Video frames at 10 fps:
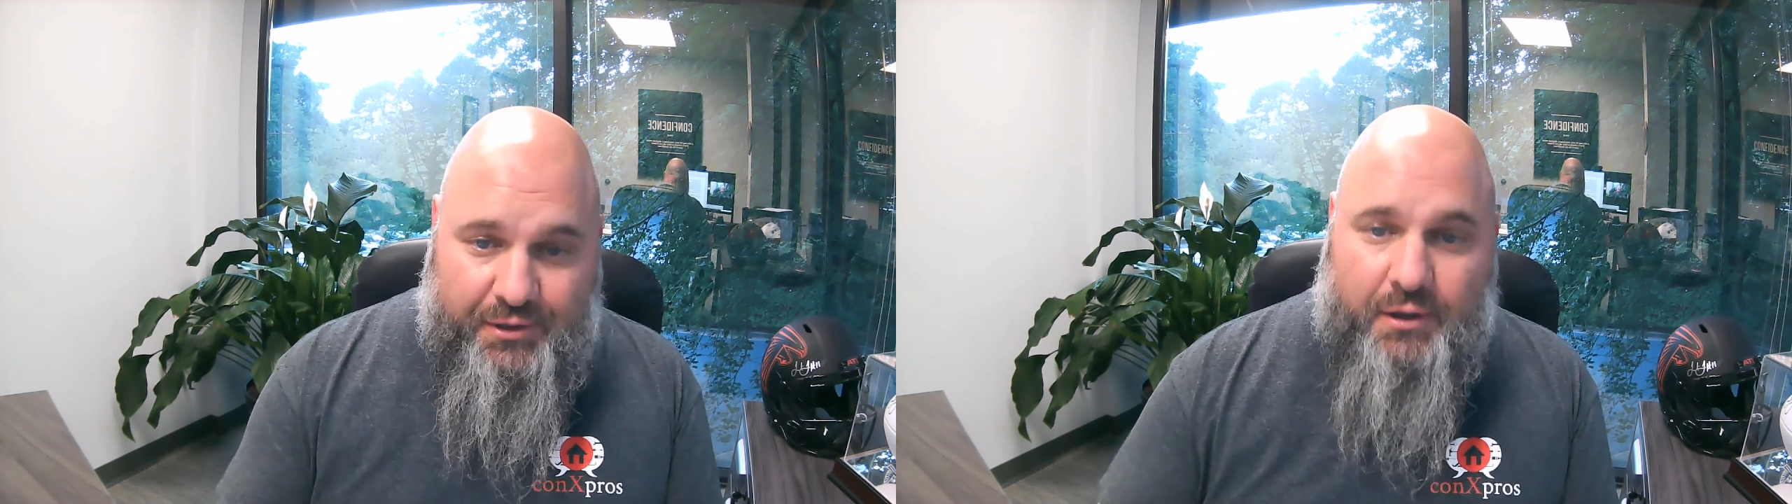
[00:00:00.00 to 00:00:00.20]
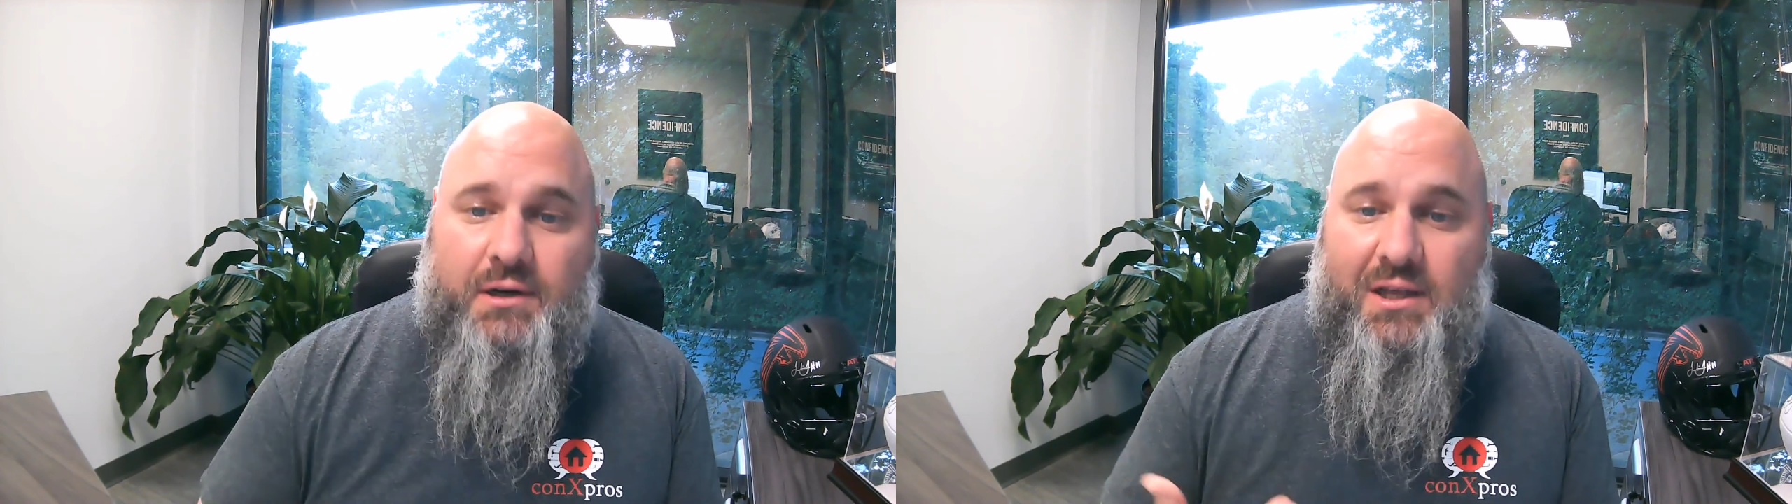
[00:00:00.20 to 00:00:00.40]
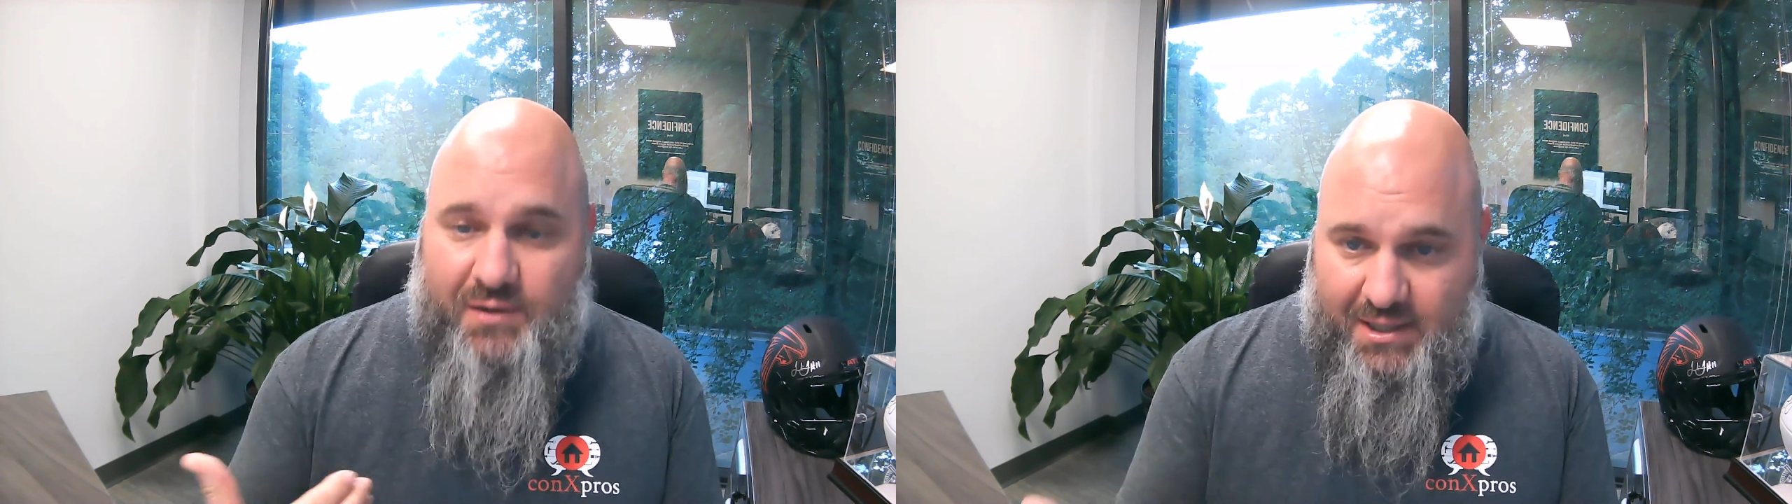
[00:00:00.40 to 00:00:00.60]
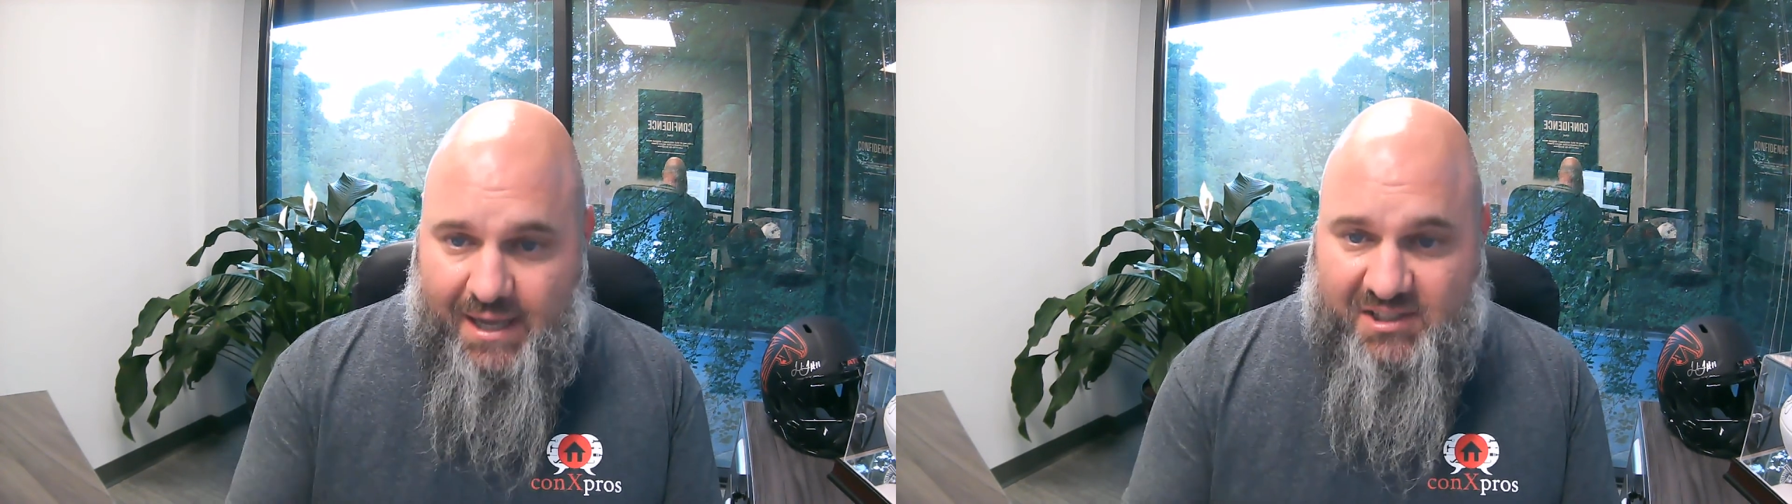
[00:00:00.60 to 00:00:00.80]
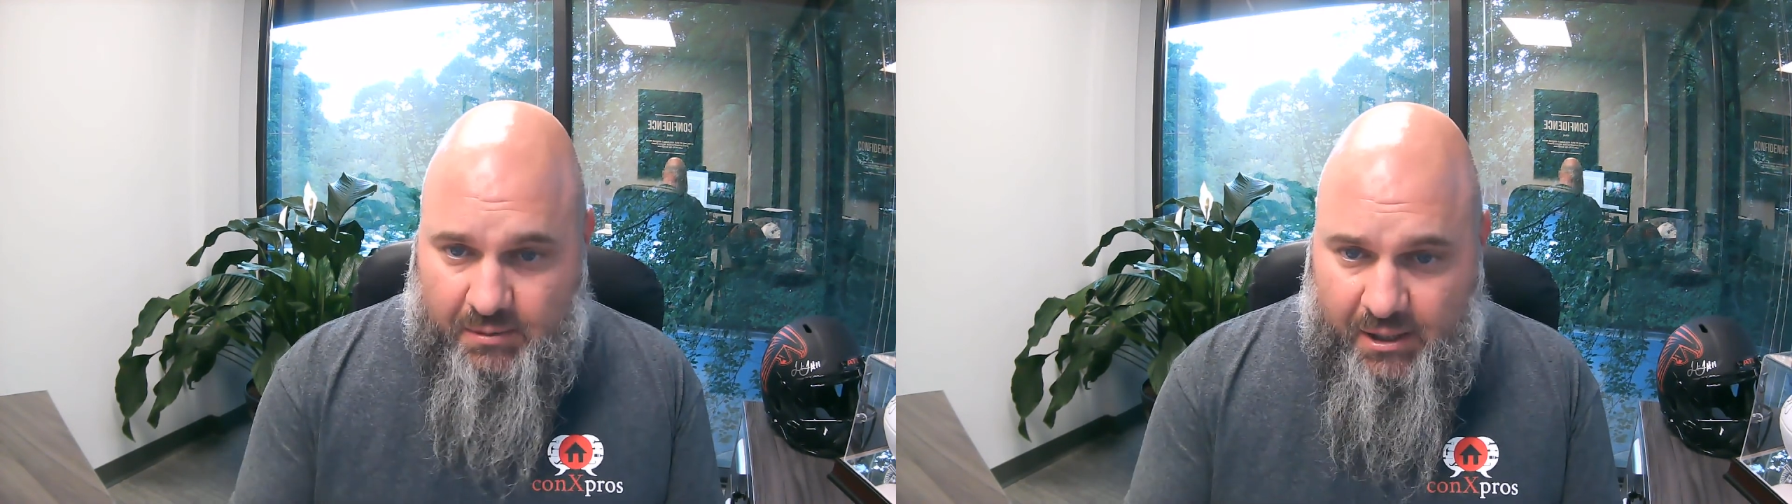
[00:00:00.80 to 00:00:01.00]
there and give you an
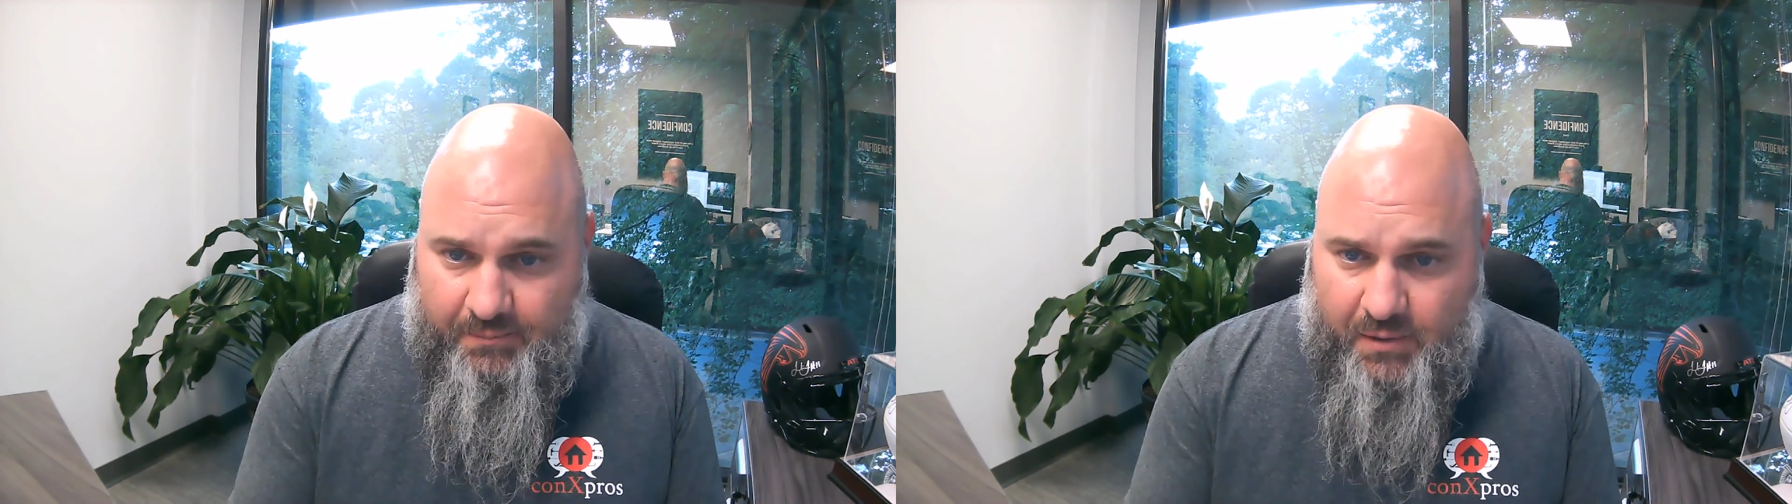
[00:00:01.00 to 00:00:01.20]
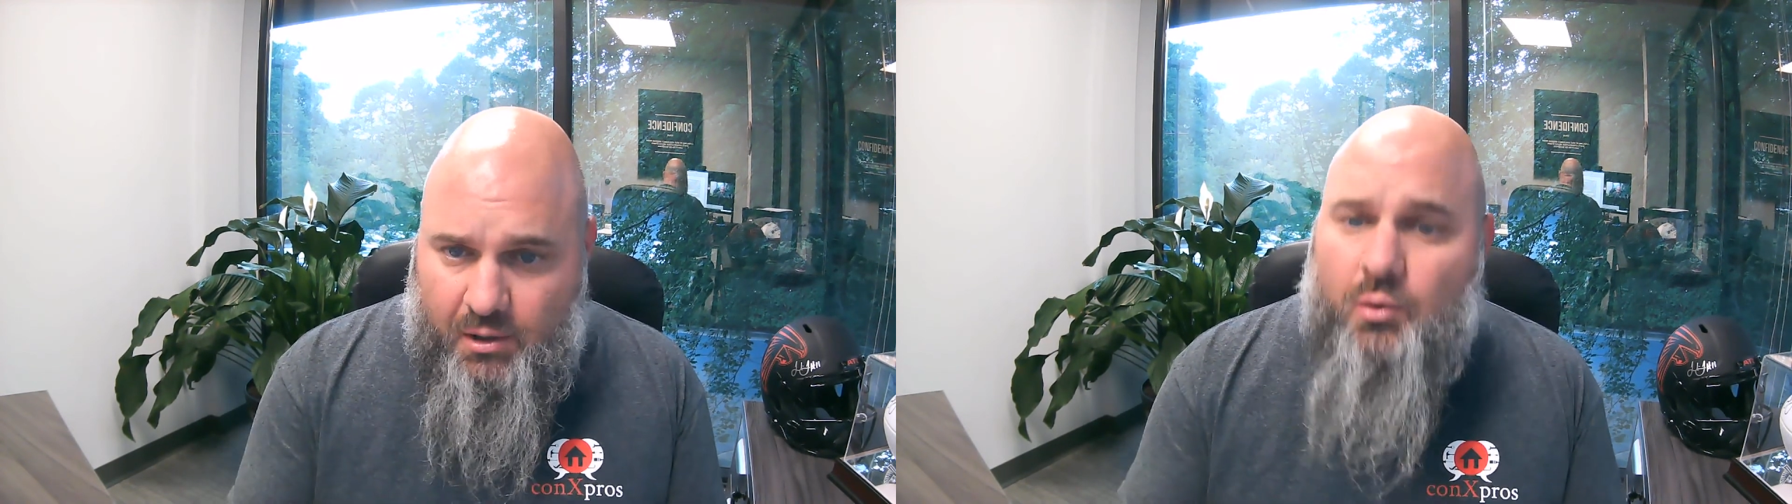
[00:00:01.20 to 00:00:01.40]
estimate.